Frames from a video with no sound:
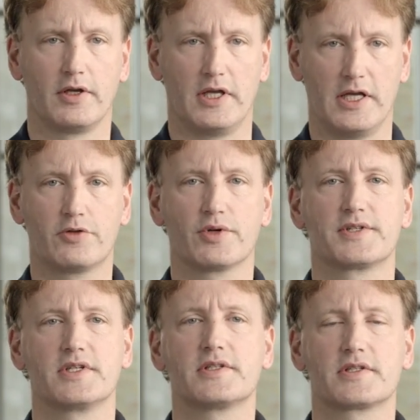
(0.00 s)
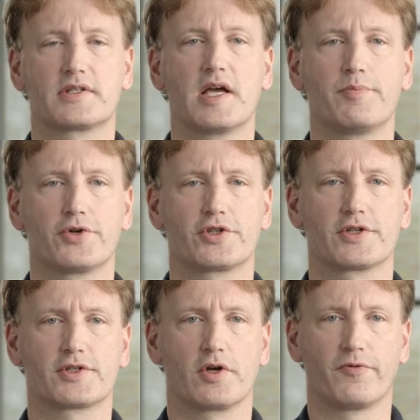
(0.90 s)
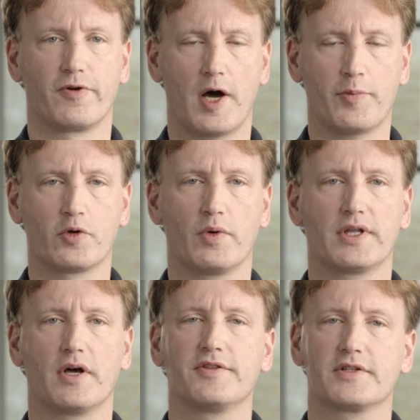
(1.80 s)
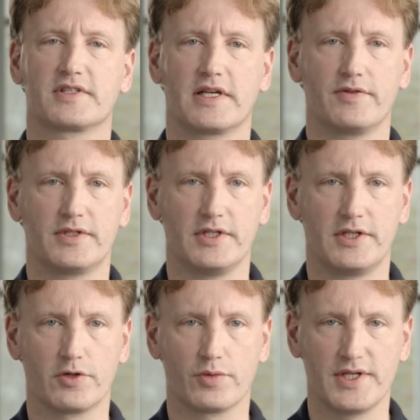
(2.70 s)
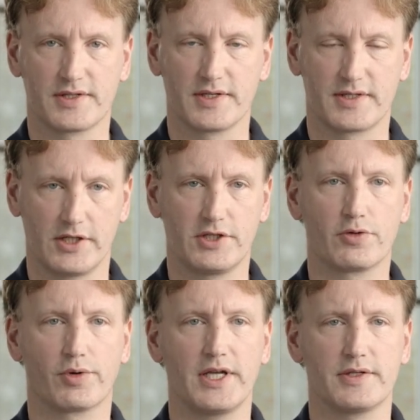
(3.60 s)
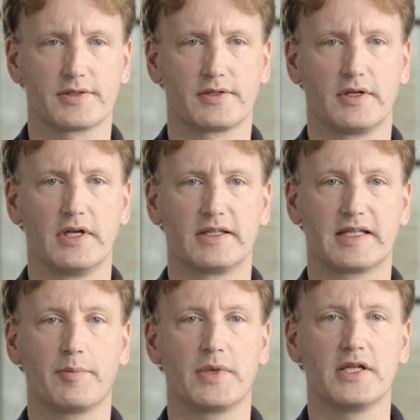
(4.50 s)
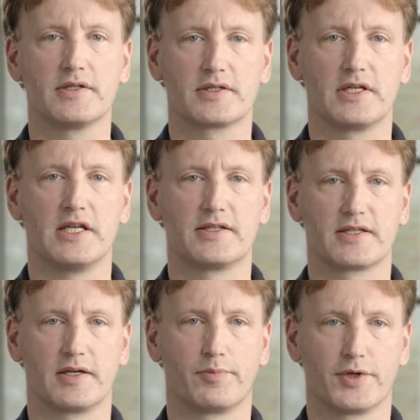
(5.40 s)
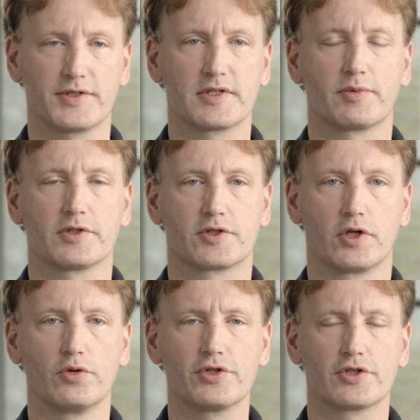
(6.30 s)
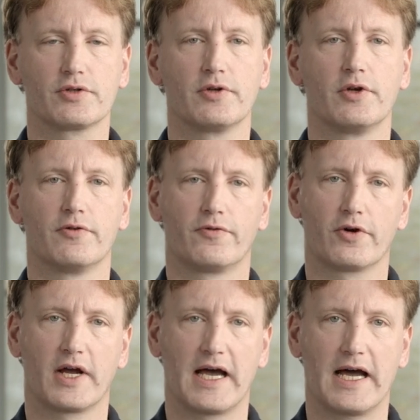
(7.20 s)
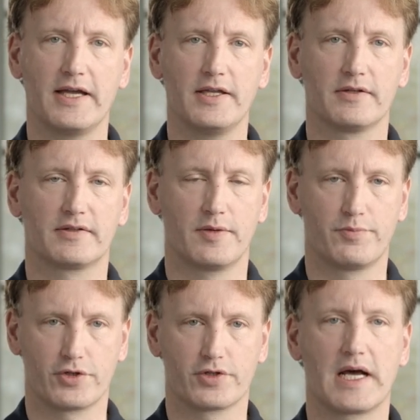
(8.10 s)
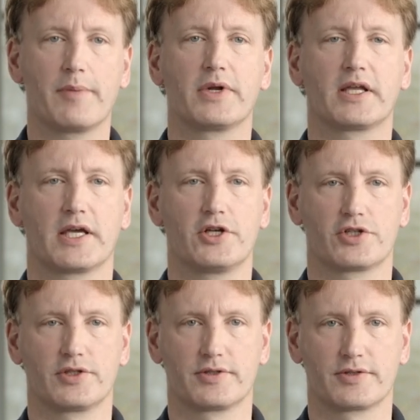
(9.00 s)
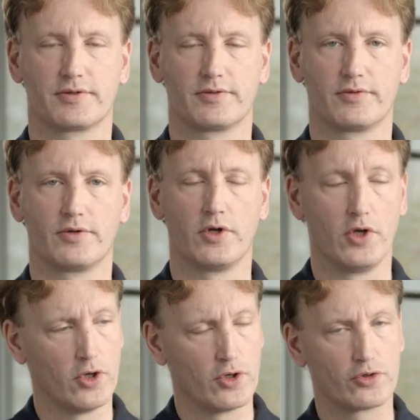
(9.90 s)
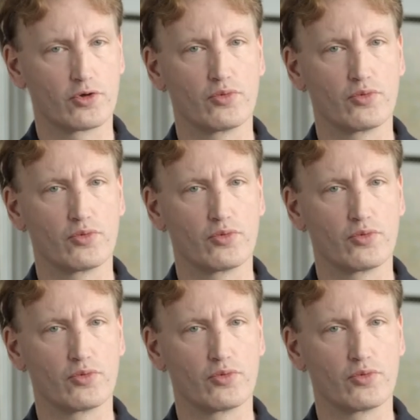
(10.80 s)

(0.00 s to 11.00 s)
it resists temperatures of up to 170 degrees centigrade. That means it's a possible solution for high temperature applications. The